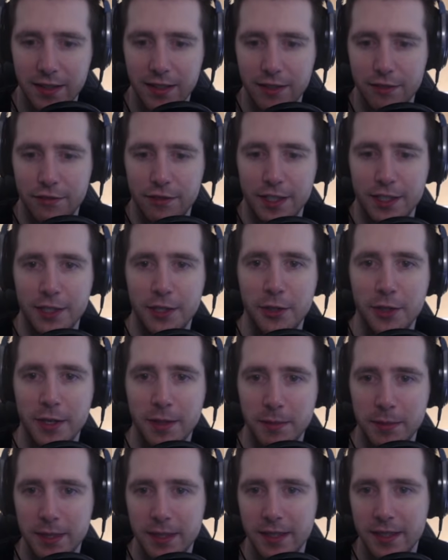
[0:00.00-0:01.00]
find
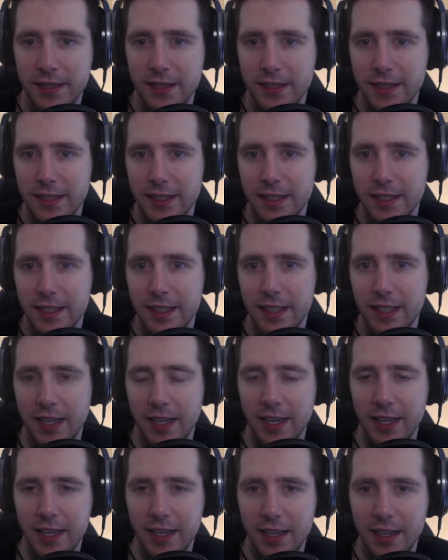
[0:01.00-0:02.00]
annoying. But
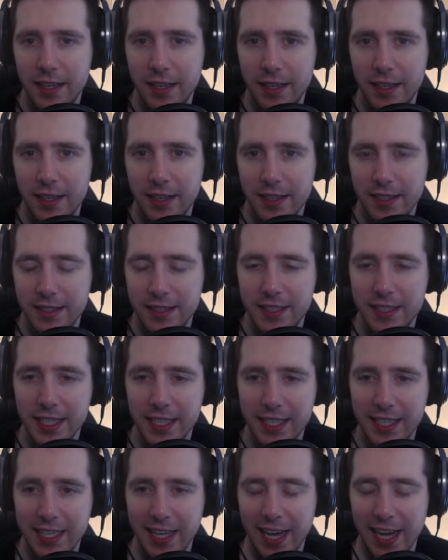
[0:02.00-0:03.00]
let's see, a
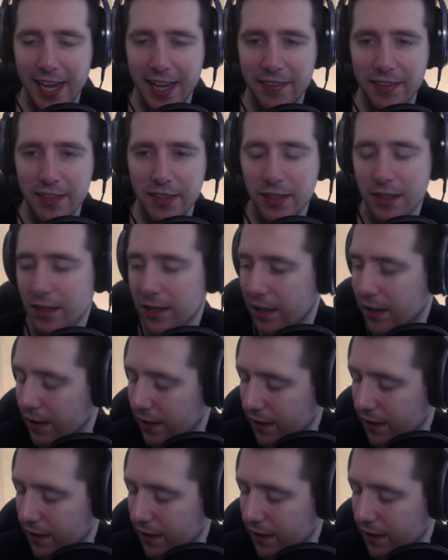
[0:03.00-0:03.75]
candle,